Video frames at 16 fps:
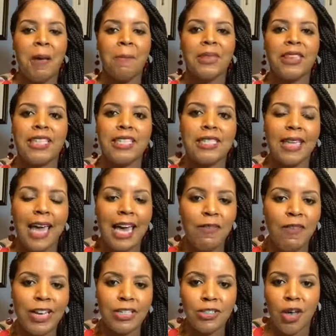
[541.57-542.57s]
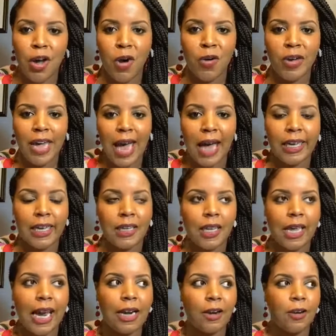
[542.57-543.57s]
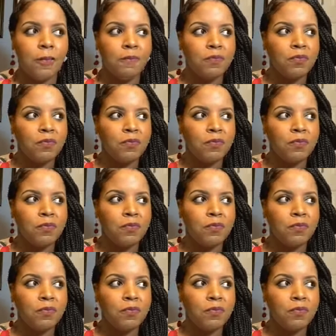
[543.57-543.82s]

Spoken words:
but the savings goal calculator